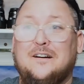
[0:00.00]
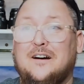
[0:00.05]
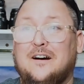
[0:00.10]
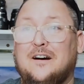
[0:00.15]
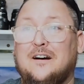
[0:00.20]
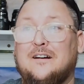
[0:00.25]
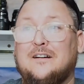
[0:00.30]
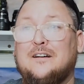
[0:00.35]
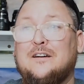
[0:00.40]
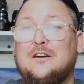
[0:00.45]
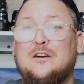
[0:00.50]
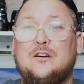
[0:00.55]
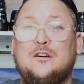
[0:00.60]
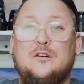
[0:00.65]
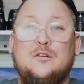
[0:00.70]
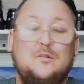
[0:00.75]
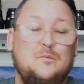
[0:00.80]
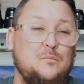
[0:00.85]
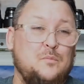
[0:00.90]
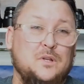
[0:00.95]

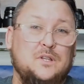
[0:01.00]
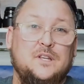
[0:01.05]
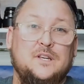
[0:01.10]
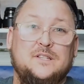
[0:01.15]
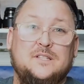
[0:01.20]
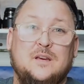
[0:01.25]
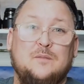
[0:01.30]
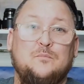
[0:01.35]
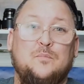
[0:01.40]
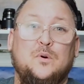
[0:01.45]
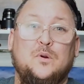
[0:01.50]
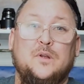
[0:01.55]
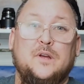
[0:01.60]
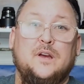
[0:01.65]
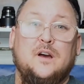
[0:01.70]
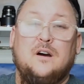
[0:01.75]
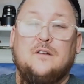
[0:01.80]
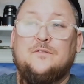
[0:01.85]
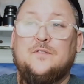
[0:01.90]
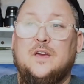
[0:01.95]
But this, I'm pulling
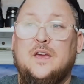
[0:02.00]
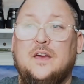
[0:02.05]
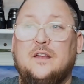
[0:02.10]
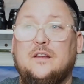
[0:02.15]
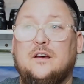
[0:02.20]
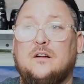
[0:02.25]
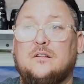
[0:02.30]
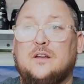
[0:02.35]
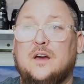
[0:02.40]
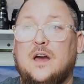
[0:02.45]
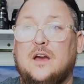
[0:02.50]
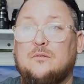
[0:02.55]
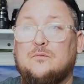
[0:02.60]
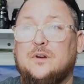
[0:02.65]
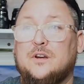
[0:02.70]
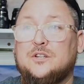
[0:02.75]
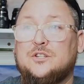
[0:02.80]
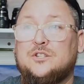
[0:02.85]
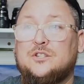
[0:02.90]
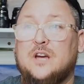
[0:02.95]
off the handheld
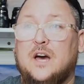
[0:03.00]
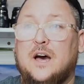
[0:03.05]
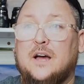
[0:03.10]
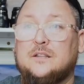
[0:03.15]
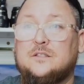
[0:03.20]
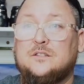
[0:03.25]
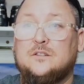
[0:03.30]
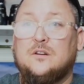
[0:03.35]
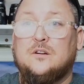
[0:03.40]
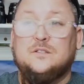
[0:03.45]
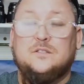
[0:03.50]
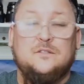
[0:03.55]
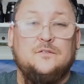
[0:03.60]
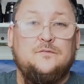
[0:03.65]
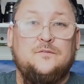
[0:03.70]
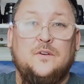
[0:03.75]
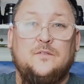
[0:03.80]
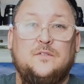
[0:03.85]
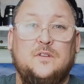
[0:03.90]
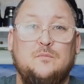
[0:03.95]
high-res shots. You know, it's a
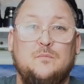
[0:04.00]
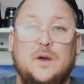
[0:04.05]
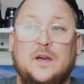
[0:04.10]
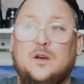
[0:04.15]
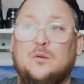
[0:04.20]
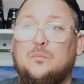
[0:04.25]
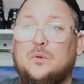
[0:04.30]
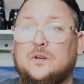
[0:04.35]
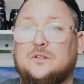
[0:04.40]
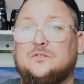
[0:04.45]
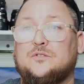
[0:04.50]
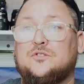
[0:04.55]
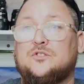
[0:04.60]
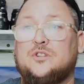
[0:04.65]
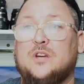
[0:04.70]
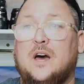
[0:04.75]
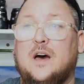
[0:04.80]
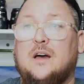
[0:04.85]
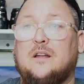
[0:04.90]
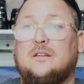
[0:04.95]
50 megapixel
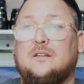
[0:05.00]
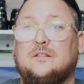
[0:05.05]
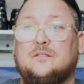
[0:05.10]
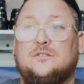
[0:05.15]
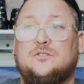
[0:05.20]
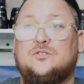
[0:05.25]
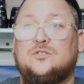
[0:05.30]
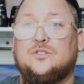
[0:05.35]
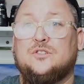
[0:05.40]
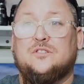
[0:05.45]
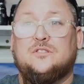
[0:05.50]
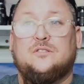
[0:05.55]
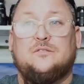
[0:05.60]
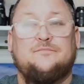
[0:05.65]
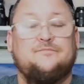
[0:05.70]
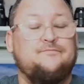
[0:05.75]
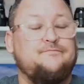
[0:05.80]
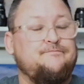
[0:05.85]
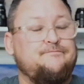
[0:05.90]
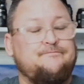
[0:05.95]
shot. It's just,
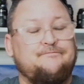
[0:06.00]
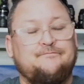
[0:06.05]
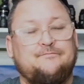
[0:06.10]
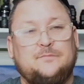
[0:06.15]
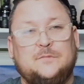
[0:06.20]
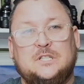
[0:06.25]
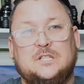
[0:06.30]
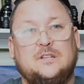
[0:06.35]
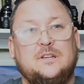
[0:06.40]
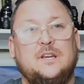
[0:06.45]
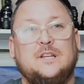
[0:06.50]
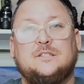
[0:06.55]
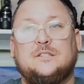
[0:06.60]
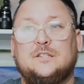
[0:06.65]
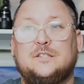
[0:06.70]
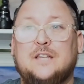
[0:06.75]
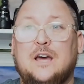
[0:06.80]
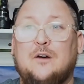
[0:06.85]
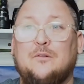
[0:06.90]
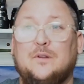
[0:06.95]
it's
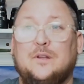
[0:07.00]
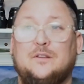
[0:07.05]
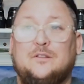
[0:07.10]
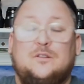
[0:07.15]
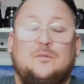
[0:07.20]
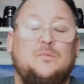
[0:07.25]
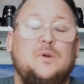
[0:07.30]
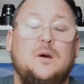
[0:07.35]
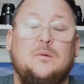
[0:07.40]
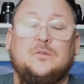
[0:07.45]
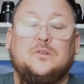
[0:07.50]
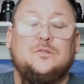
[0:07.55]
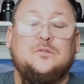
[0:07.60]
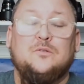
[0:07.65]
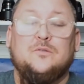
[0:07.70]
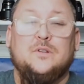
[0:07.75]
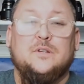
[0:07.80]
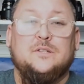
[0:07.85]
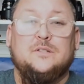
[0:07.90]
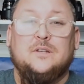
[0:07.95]
astounding to be able to
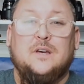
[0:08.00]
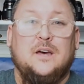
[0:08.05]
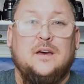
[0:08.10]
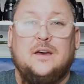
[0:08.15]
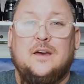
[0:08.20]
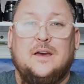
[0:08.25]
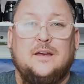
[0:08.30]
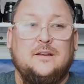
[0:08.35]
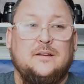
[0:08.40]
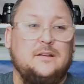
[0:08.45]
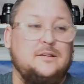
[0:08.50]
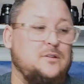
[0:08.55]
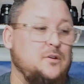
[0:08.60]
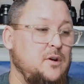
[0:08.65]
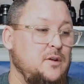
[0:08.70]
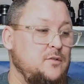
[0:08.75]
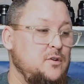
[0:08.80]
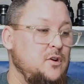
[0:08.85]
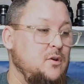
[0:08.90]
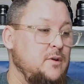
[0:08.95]
do this. I don't
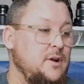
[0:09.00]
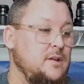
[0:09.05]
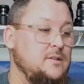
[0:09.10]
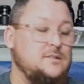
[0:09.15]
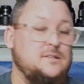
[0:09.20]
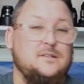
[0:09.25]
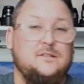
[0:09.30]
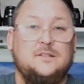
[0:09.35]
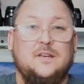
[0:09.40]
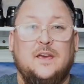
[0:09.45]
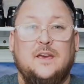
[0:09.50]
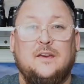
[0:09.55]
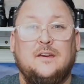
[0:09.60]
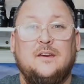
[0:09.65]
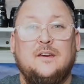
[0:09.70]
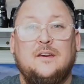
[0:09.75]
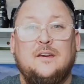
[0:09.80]
even know what else to say.